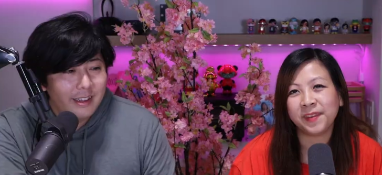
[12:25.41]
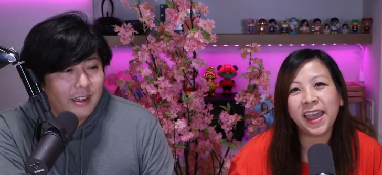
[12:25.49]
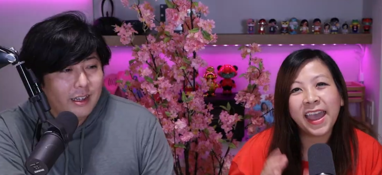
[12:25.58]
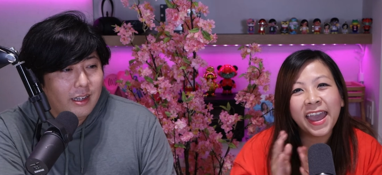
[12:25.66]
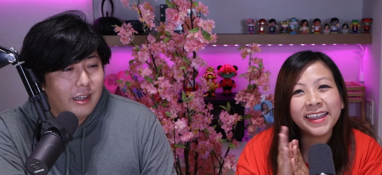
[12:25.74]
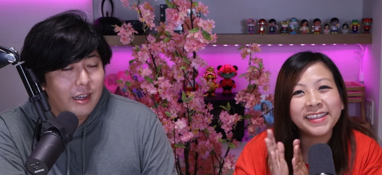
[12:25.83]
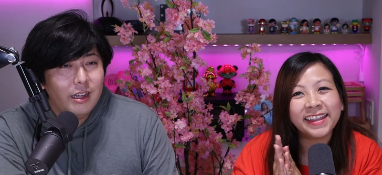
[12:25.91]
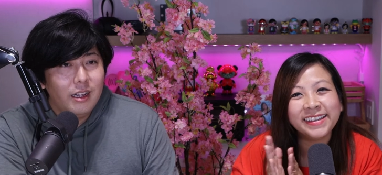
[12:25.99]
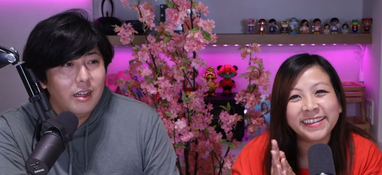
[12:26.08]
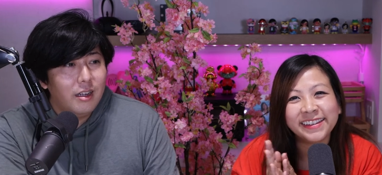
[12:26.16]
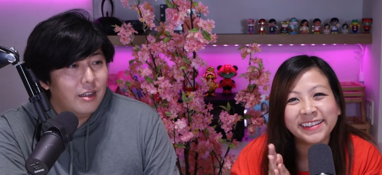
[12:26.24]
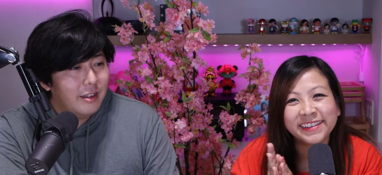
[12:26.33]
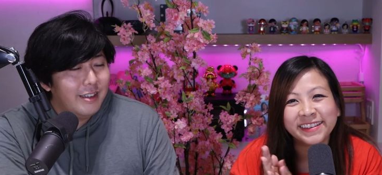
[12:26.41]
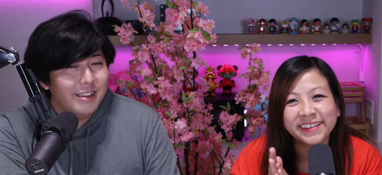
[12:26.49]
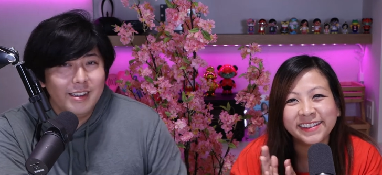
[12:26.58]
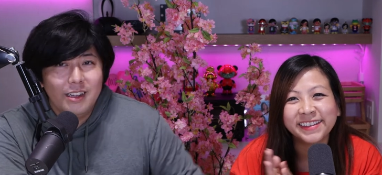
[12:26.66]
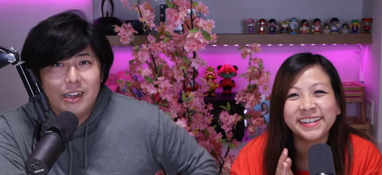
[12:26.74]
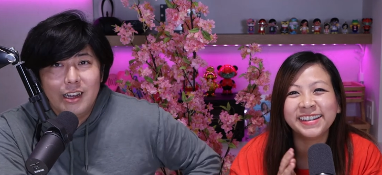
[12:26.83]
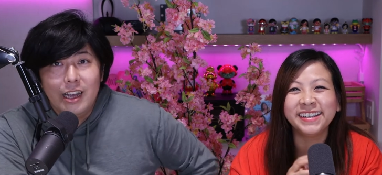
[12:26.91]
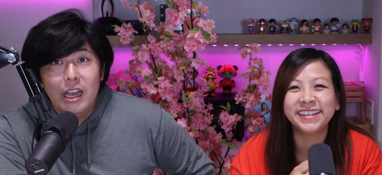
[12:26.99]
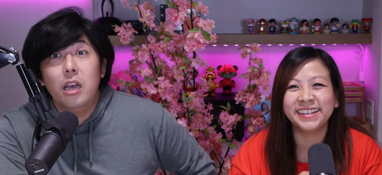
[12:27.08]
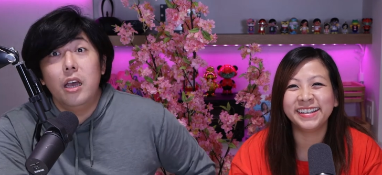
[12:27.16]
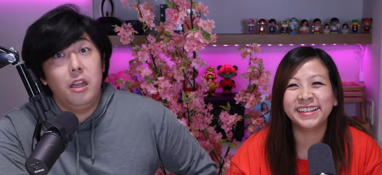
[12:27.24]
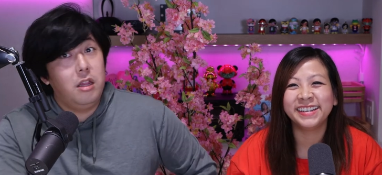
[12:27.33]
Speaker 1: Yay, thank you.
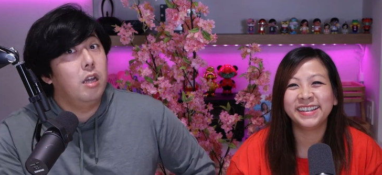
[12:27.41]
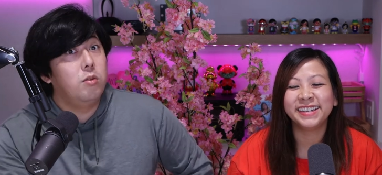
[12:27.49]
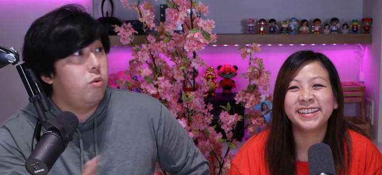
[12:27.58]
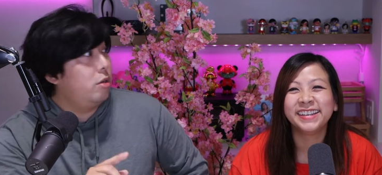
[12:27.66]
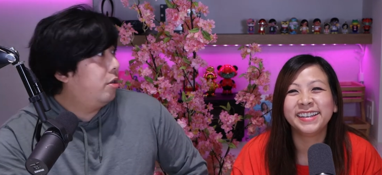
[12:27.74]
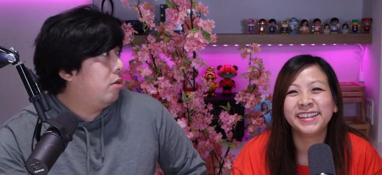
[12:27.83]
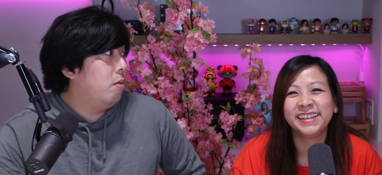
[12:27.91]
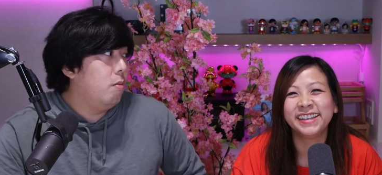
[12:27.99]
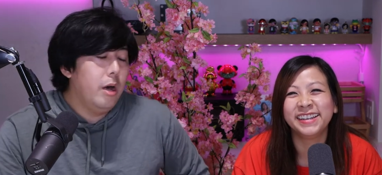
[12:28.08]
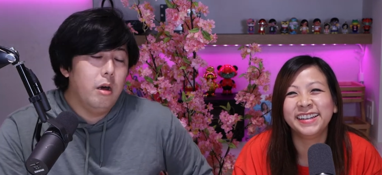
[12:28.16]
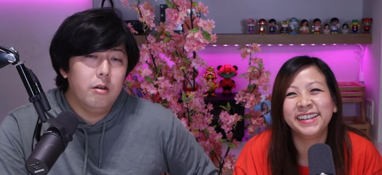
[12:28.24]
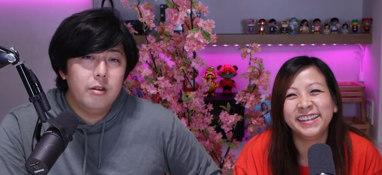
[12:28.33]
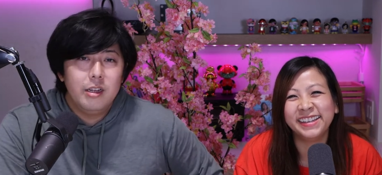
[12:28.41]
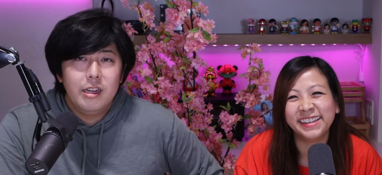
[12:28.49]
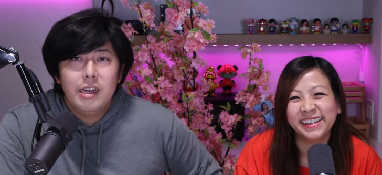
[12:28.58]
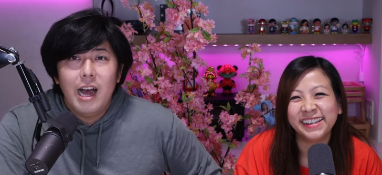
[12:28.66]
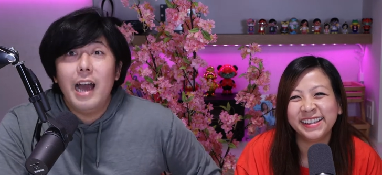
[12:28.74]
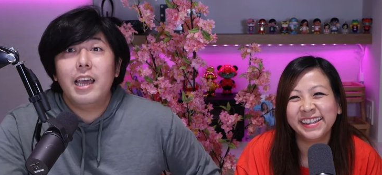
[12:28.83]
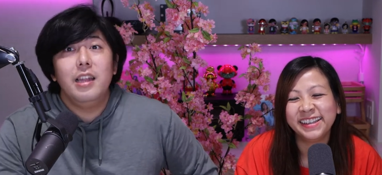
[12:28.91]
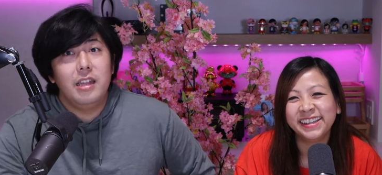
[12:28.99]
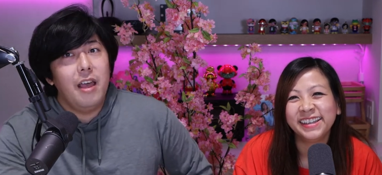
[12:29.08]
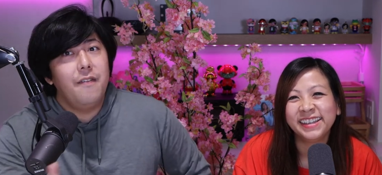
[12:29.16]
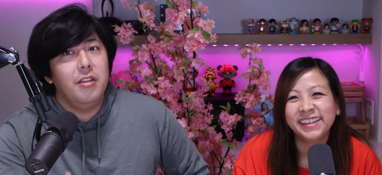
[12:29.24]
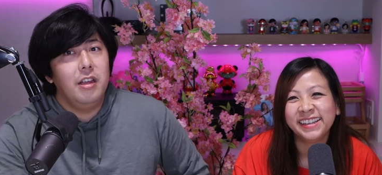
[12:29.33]
Speaker 2: Yeah, it does work so well. I can
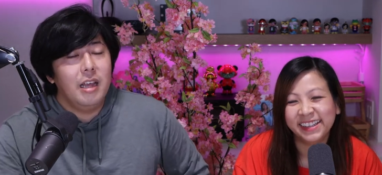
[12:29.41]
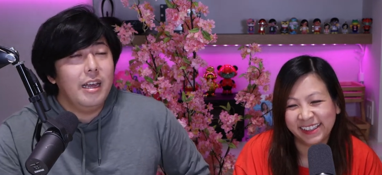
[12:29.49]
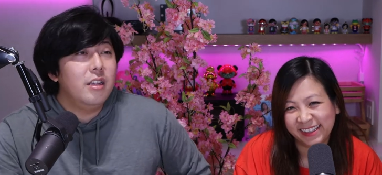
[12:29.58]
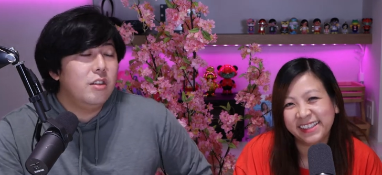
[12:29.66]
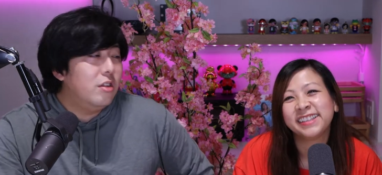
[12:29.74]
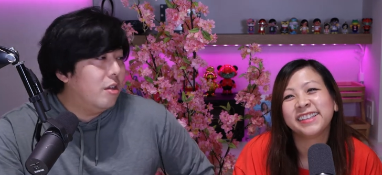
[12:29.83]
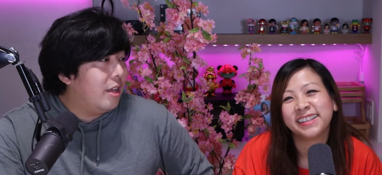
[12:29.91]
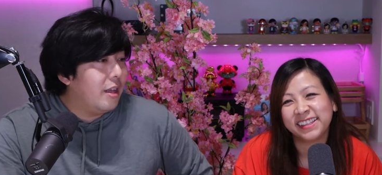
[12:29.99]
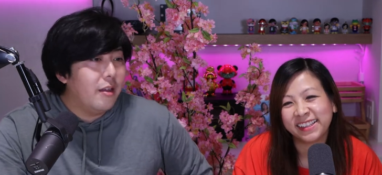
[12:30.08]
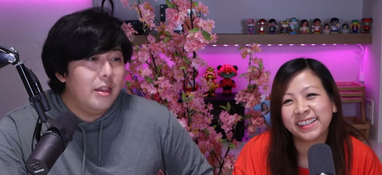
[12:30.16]
definitely, tell, you know, the, the